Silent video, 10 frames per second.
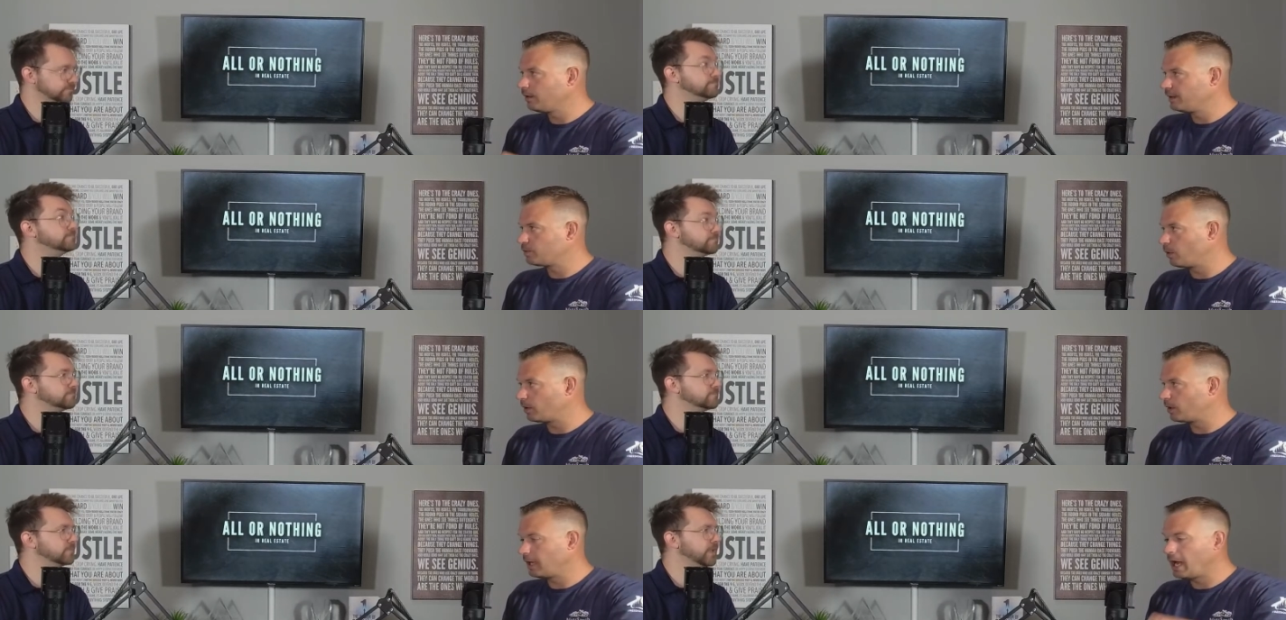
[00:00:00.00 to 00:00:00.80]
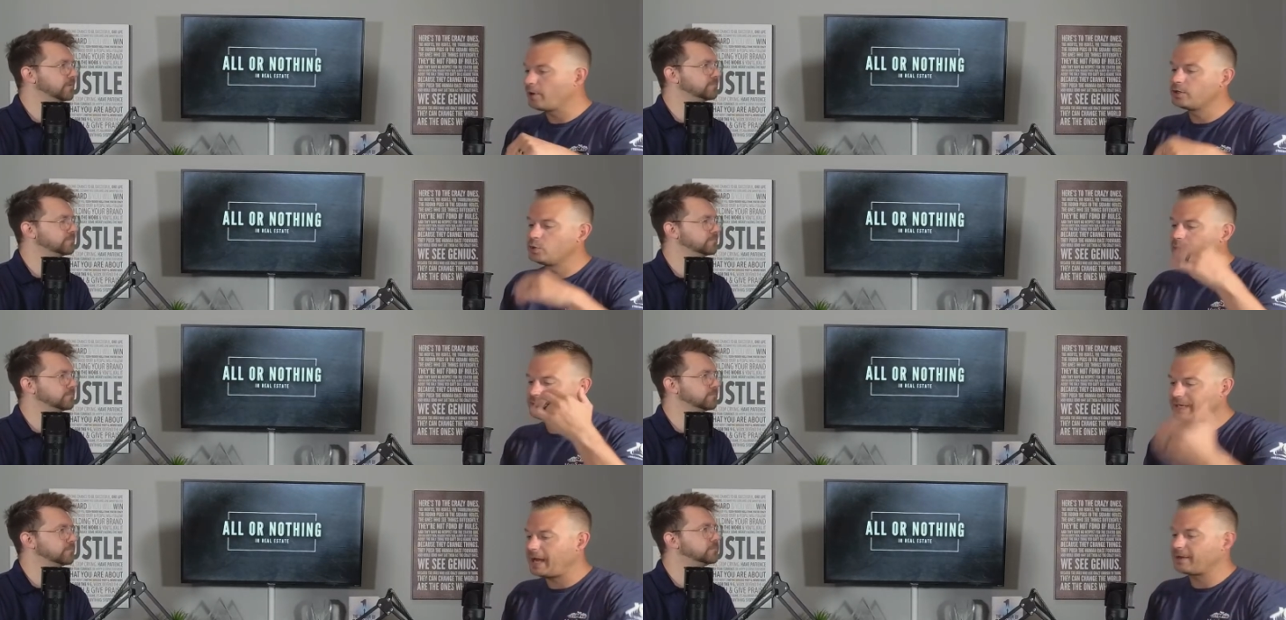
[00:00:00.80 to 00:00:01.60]
Speaker 1: this market? Yeah. How can you
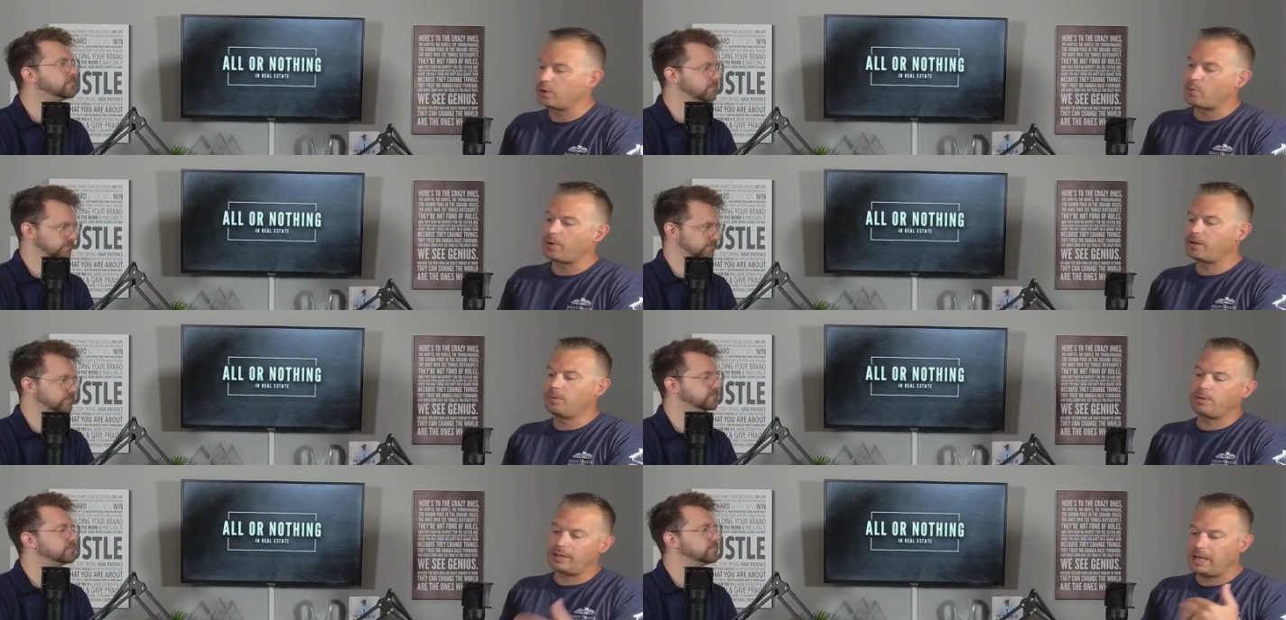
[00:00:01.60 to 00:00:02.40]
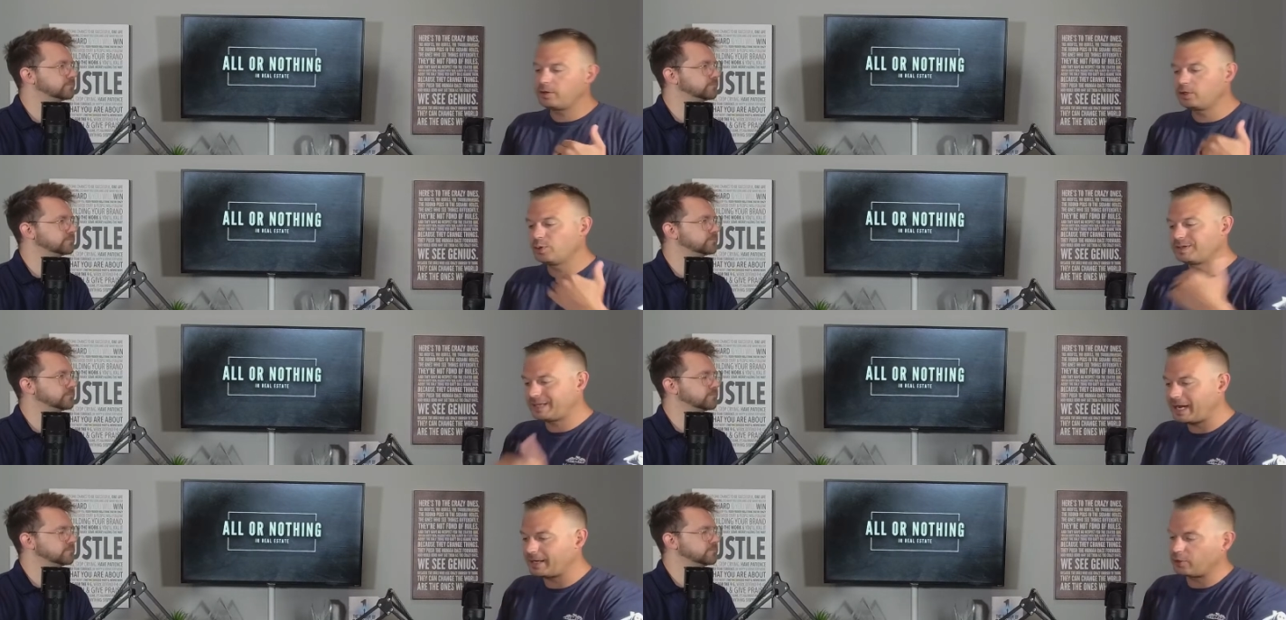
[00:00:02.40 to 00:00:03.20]
attack your marketing plan? How can you
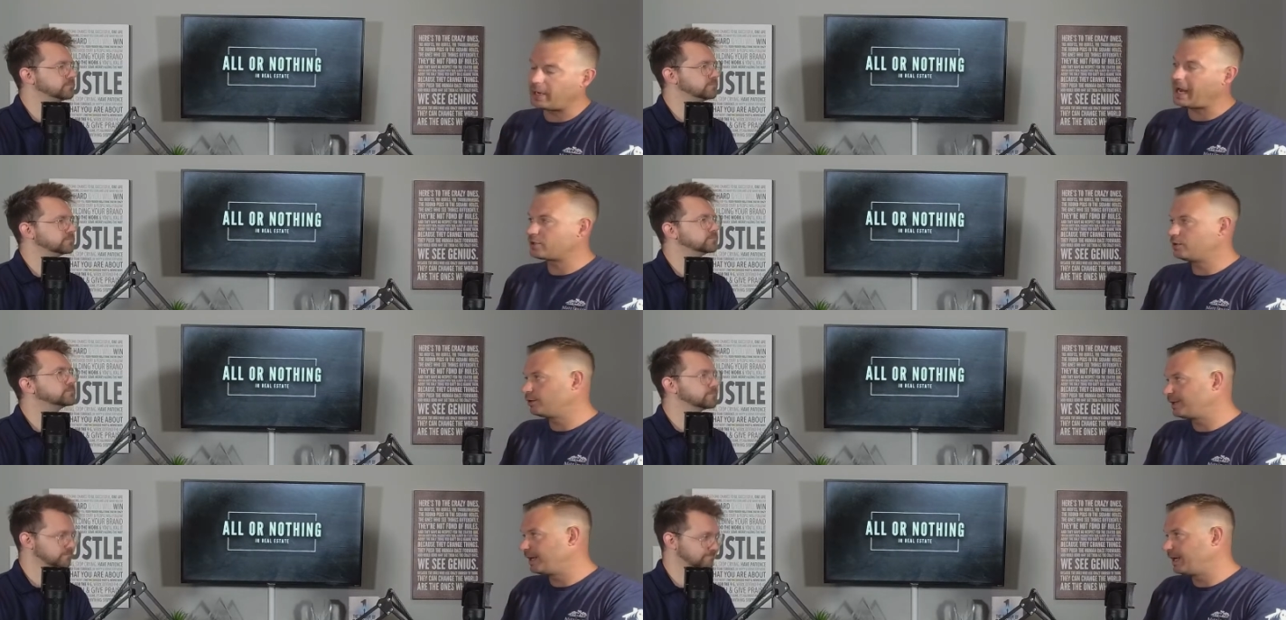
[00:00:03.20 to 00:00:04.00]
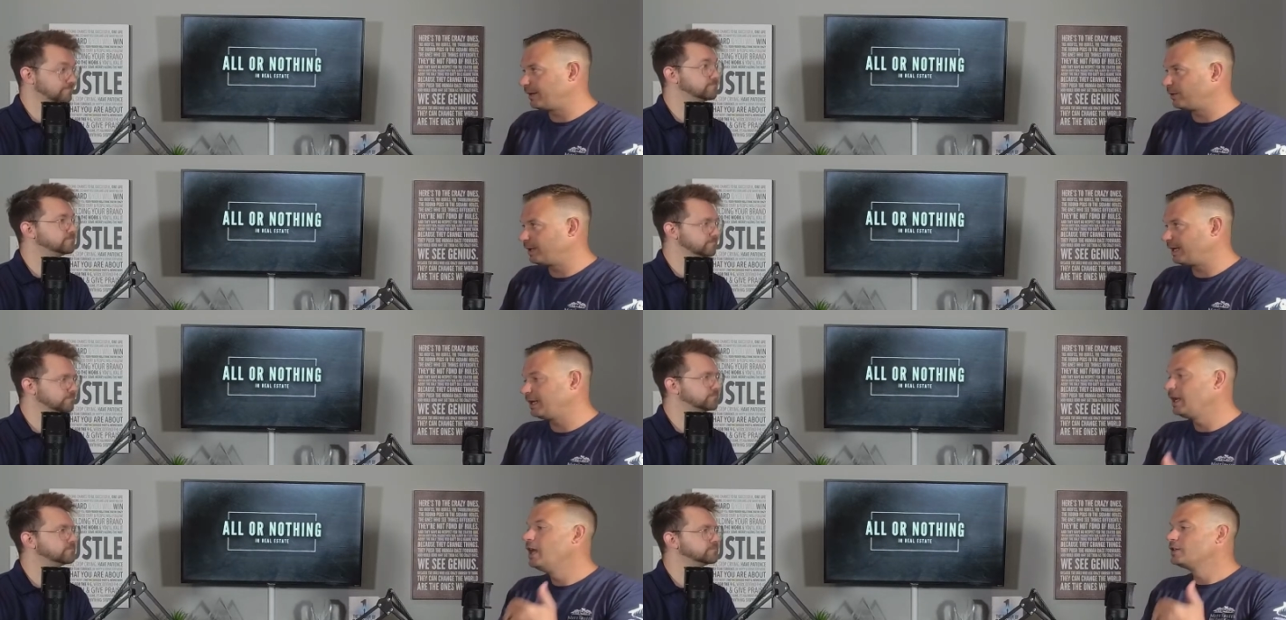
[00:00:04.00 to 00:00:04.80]
attack your action you're taking every
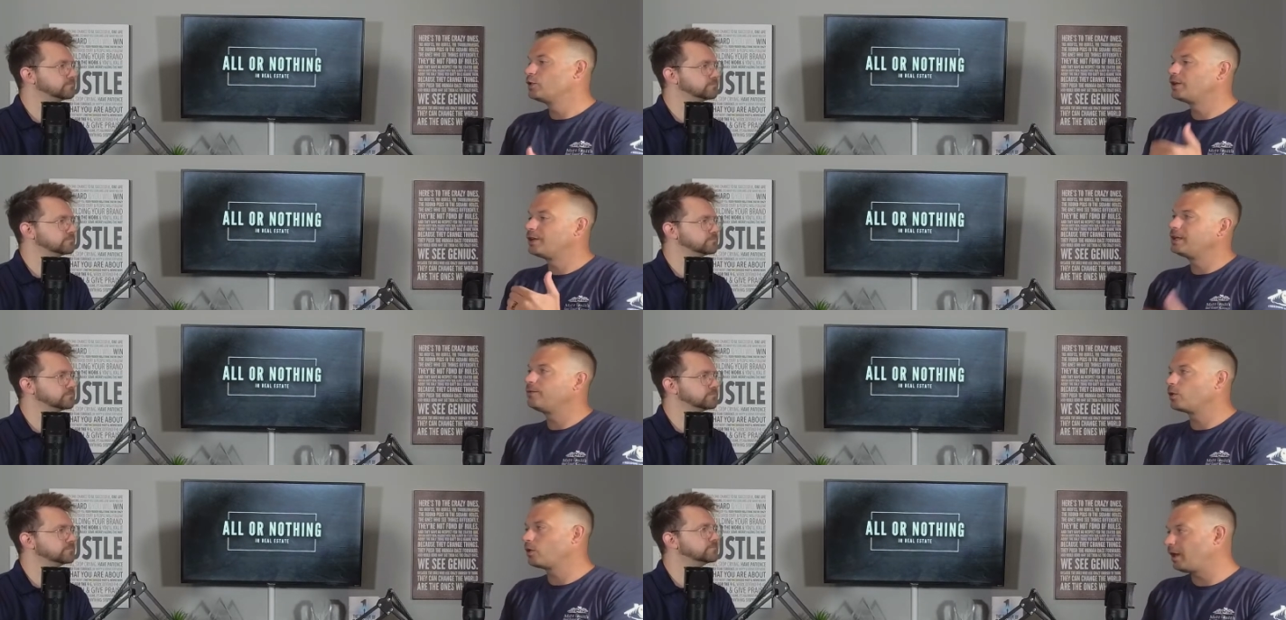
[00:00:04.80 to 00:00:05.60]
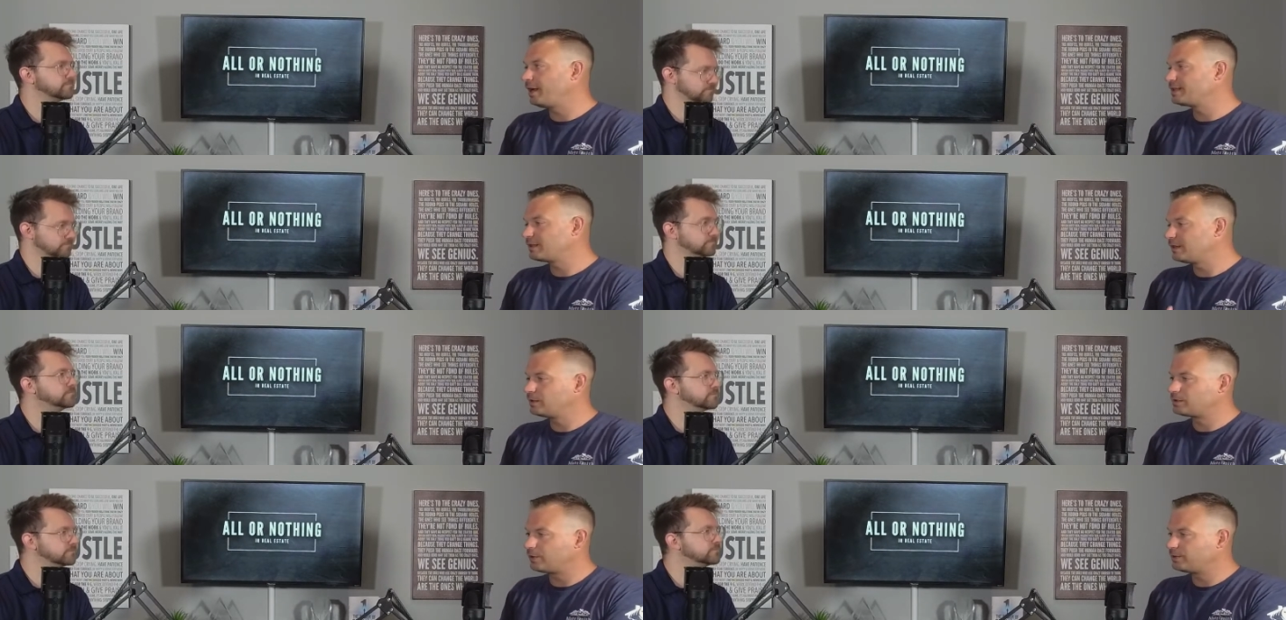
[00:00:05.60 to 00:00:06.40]
day so you can give your clients the
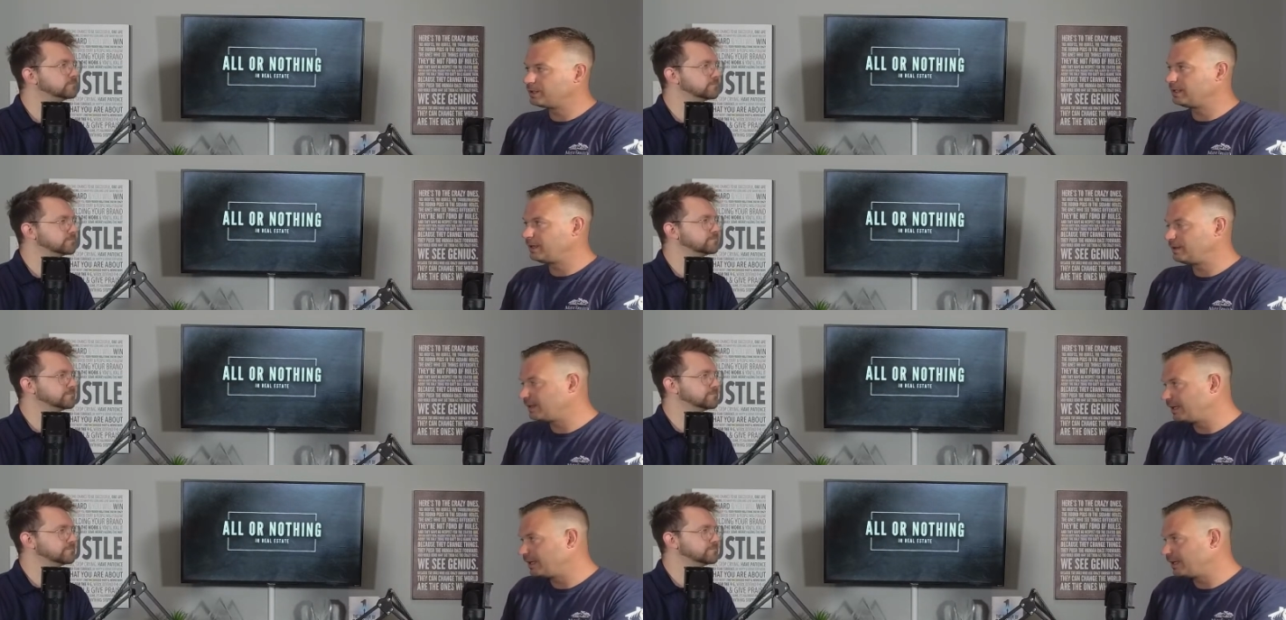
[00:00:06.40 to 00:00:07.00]
service that they